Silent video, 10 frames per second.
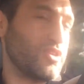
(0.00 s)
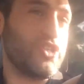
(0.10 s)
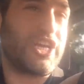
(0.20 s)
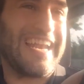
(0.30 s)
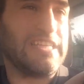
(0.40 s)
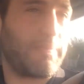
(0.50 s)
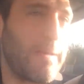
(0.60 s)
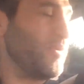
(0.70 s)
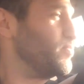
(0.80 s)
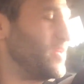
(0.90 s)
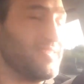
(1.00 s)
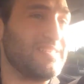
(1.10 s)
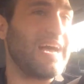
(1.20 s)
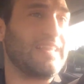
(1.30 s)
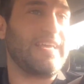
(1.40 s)
So the Chinese bamboo plant's
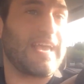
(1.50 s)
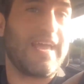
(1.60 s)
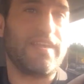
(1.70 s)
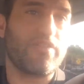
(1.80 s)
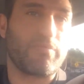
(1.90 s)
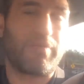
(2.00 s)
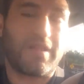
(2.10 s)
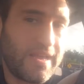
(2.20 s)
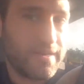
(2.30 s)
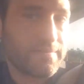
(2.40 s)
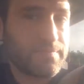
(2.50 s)
not like any other plant.